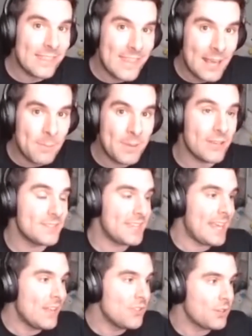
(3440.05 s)
thing because
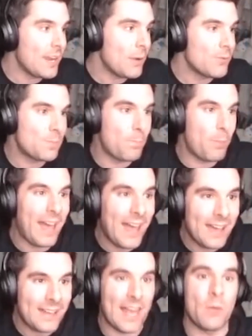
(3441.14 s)
the internet was
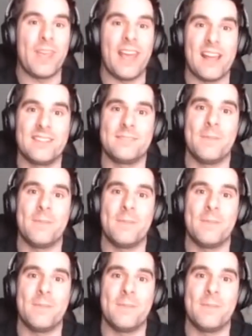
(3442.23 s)
bad and we had to